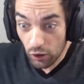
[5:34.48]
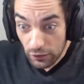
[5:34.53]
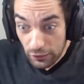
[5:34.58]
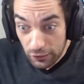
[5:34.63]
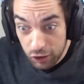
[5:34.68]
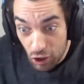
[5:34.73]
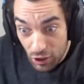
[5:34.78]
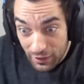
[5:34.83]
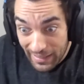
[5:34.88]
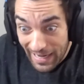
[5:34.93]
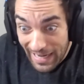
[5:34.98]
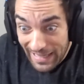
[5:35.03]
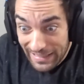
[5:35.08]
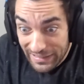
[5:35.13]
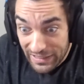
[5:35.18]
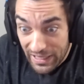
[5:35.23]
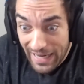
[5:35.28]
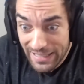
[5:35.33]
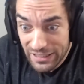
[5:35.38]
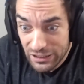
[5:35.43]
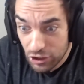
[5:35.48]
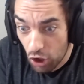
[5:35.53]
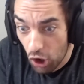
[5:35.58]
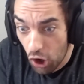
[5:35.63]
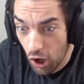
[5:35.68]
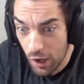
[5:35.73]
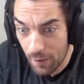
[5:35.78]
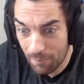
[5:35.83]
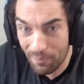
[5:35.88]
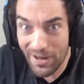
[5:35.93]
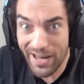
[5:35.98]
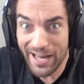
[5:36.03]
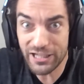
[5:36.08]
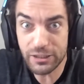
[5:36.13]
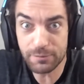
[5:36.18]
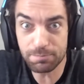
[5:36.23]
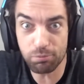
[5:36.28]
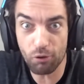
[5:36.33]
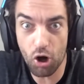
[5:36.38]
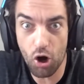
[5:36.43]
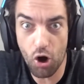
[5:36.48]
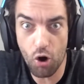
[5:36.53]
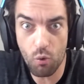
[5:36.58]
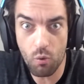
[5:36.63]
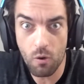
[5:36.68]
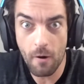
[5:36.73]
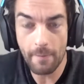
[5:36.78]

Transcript: Look at this garbage, bro.